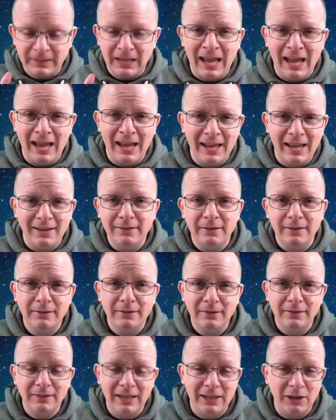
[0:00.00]
and
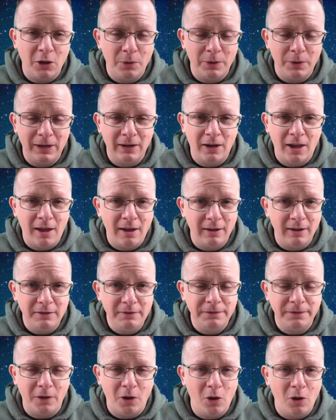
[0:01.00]
it going
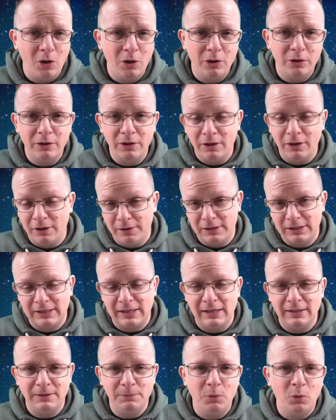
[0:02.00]
live on the
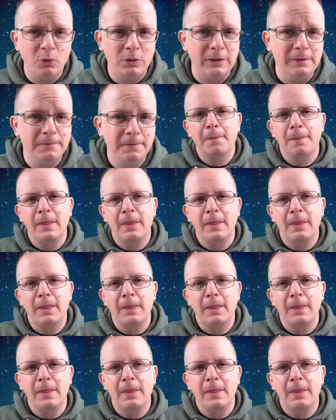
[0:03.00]
Saturday morning,